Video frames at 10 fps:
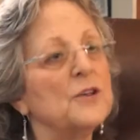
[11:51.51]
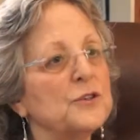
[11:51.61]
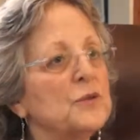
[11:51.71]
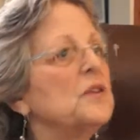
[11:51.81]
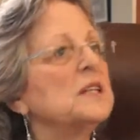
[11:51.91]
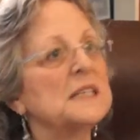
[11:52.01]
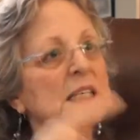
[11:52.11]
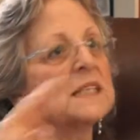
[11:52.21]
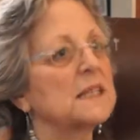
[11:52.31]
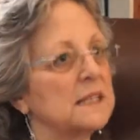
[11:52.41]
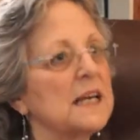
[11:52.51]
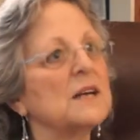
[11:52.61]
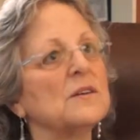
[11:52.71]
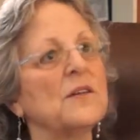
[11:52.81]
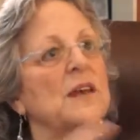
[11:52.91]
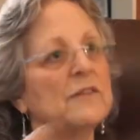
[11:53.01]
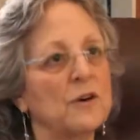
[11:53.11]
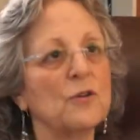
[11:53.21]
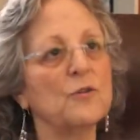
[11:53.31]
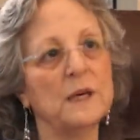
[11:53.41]
The truth is, this is a cycle that they
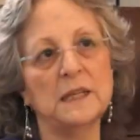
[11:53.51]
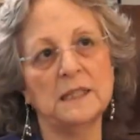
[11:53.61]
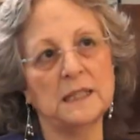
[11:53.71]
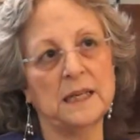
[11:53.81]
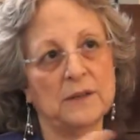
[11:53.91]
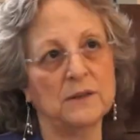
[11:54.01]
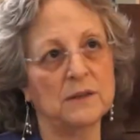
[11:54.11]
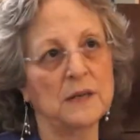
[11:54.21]
have co-created together.